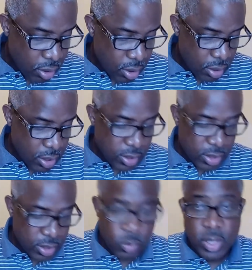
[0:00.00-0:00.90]
this
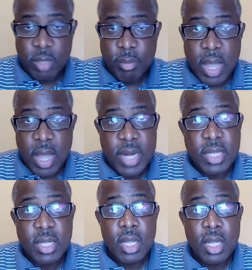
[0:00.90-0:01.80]
is when the
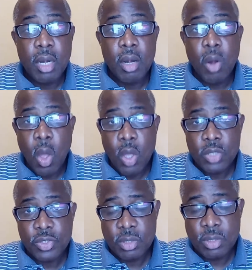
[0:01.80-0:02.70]
body
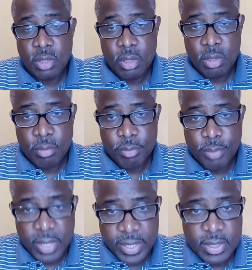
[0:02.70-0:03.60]
lost
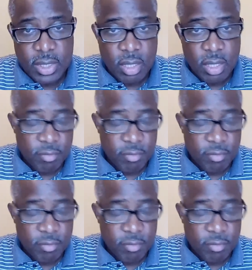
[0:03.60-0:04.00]
plenty of